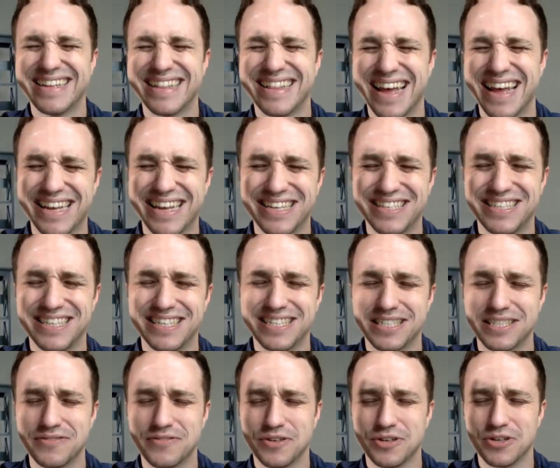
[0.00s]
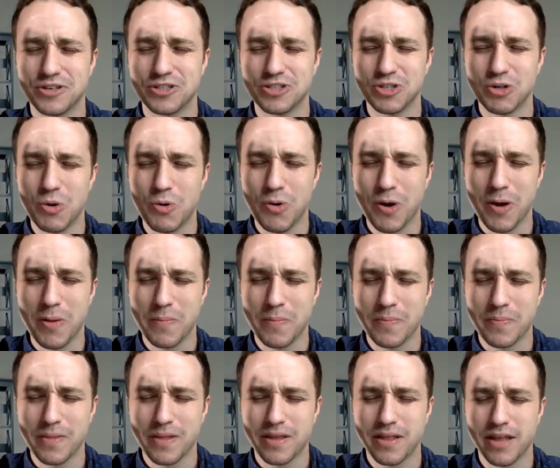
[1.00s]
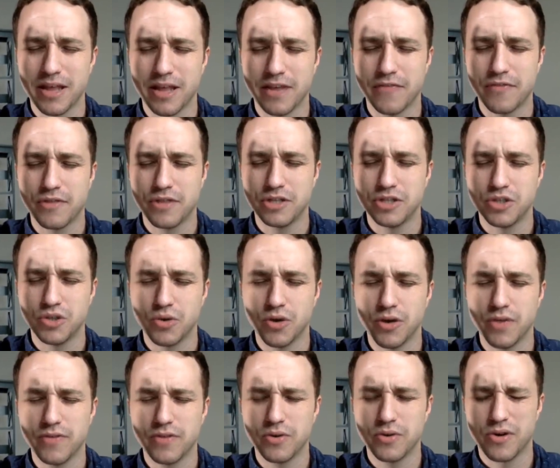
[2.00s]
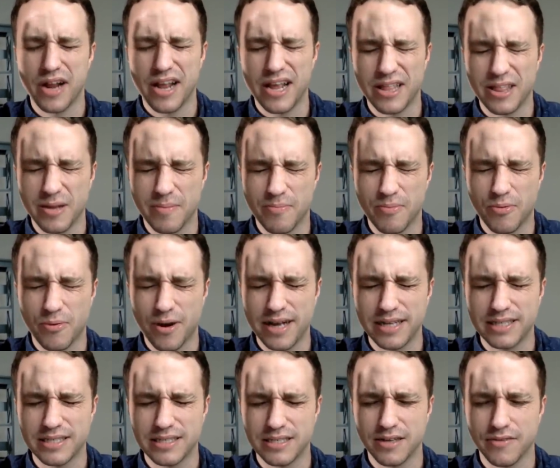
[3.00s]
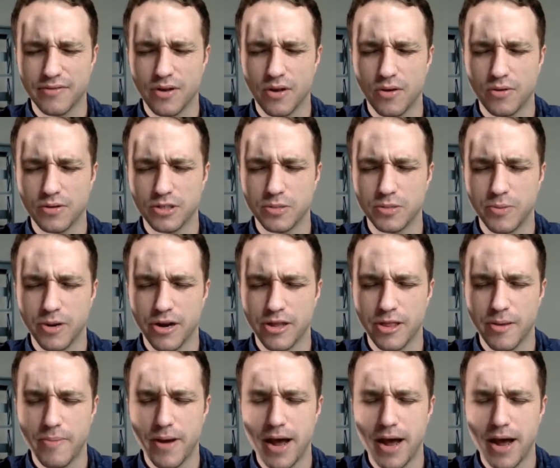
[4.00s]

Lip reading: Thank you, Jesus, for your joy. Thank you for the joy of the Lord and the presence of the Holy Spirit and the